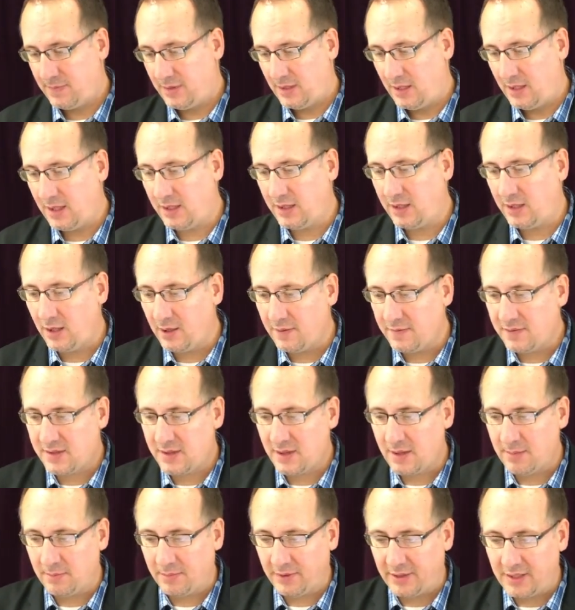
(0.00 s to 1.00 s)
he gives
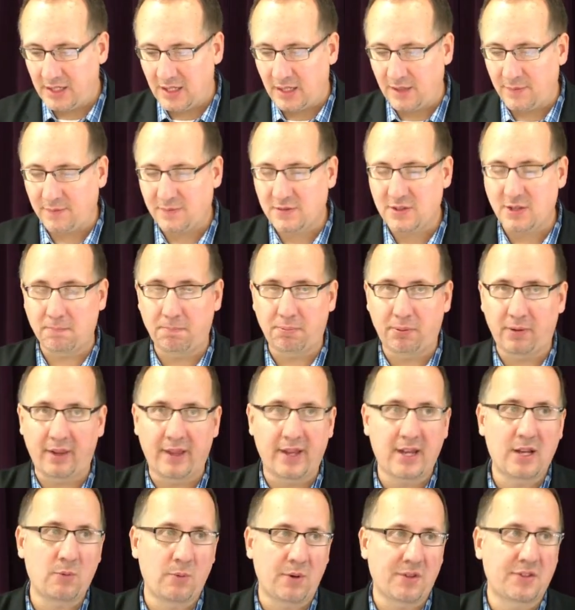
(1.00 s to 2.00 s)
them leave to
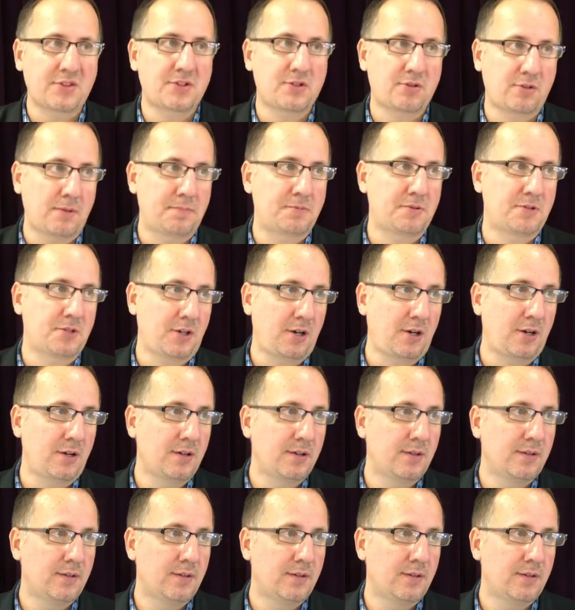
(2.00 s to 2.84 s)
play with Scripture.